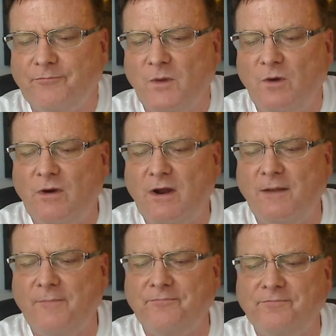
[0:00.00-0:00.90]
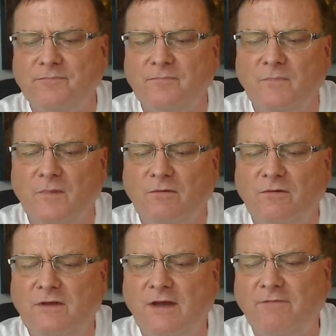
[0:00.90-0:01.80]
All right.
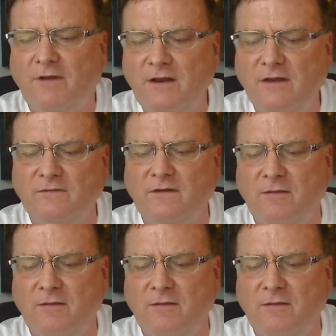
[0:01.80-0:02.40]
It definitely is